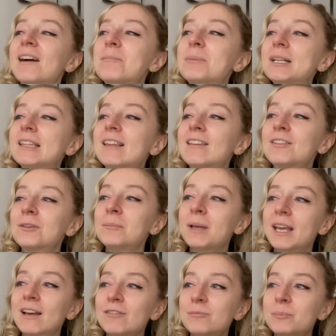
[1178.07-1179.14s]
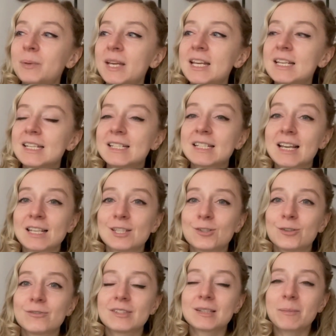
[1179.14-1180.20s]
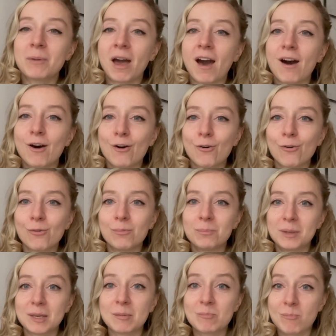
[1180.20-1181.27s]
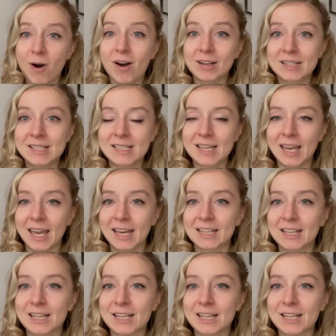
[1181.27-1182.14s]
But there may have been a sense of somehow being boxed in.